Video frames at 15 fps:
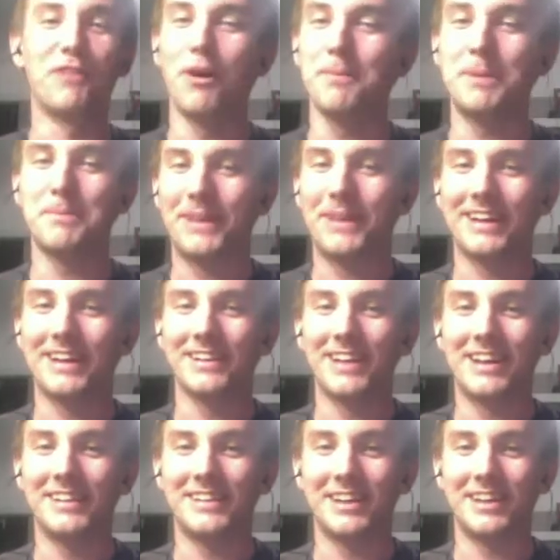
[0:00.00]
playing a lot of
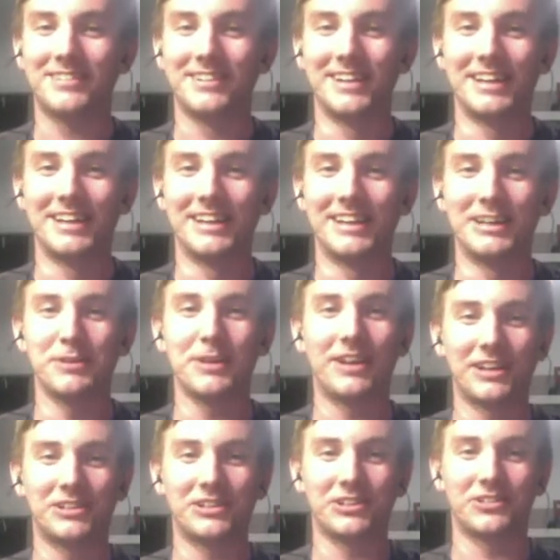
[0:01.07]
Destiny. You guys
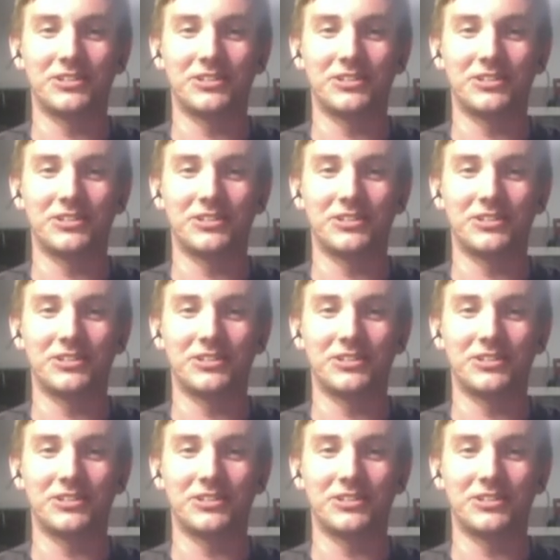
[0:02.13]
just did